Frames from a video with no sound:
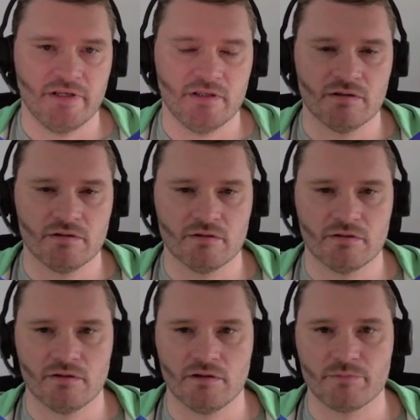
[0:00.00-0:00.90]
the
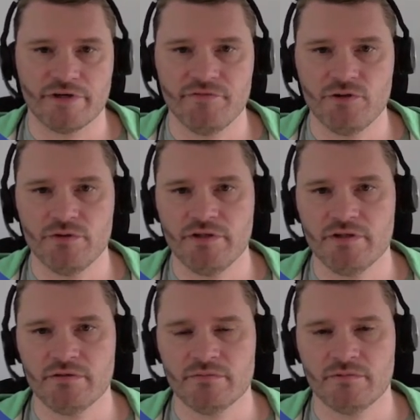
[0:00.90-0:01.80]
preview
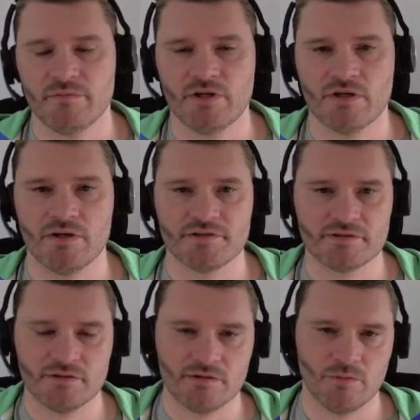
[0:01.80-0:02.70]
here
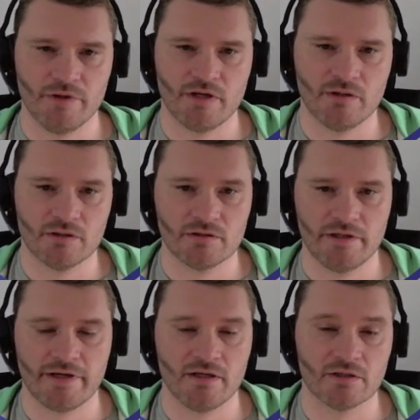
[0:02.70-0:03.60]
because I
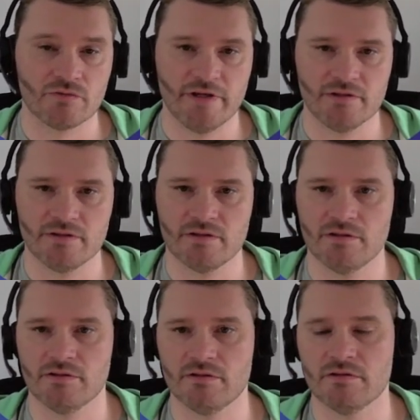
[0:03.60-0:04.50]
cannot render
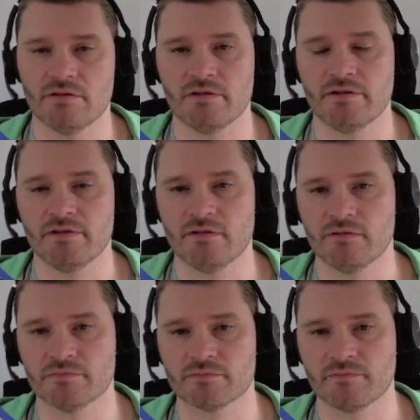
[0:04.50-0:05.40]

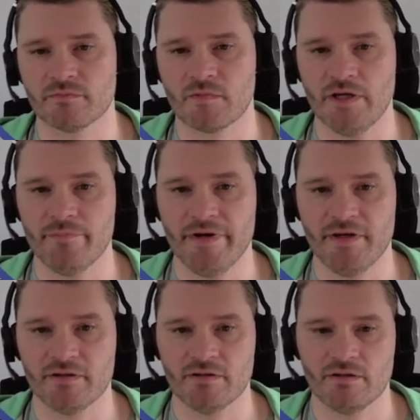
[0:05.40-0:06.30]
the
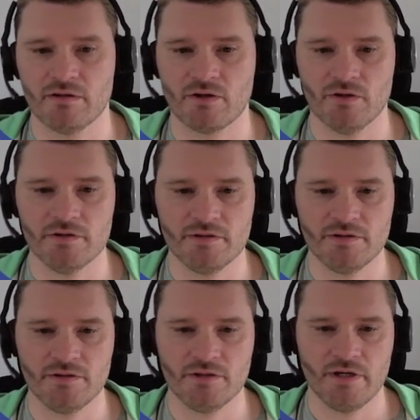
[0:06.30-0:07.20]
embedded content
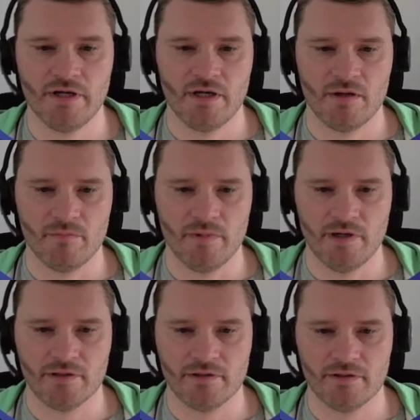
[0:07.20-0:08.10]
here,
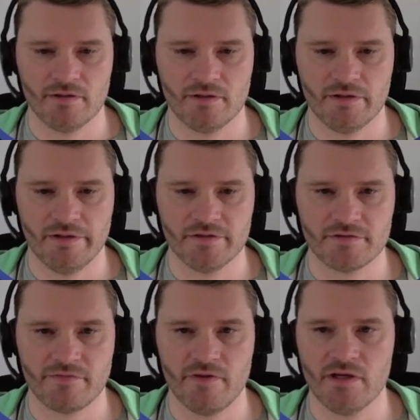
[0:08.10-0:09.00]
but
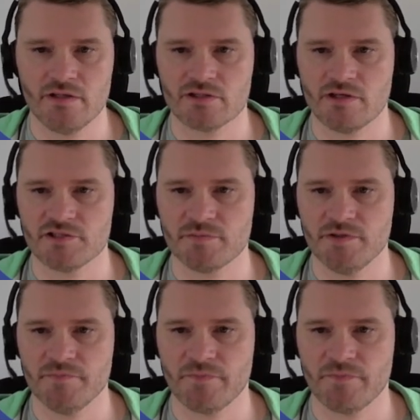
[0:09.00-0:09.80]
it's there, trust me.